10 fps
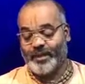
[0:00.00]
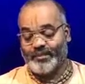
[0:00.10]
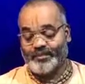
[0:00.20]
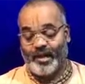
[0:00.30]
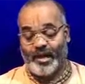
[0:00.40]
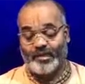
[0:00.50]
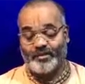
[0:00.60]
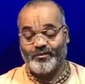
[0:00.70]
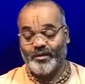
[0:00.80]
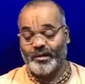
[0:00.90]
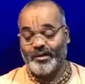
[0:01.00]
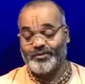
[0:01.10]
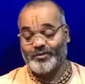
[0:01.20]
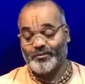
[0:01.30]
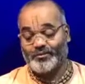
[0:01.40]
they are the
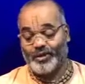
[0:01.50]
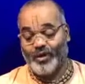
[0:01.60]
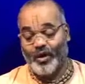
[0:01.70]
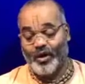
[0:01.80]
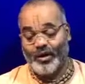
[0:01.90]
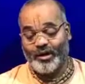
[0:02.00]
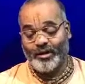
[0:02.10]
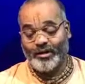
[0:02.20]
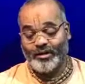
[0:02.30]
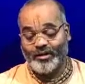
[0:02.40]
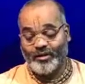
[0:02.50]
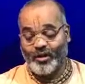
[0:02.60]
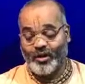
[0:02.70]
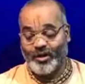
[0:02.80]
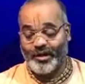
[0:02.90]
words of the
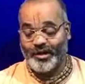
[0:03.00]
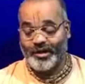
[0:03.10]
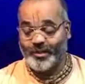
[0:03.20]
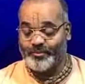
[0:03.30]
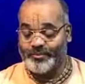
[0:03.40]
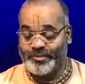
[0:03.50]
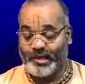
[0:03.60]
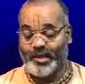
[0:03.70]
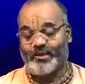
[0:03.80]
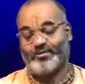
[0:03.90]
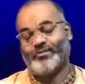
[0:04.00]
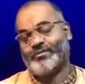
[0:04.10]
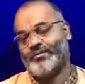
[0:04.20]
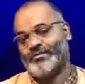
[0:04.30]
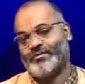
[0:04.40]
Godhead Himself.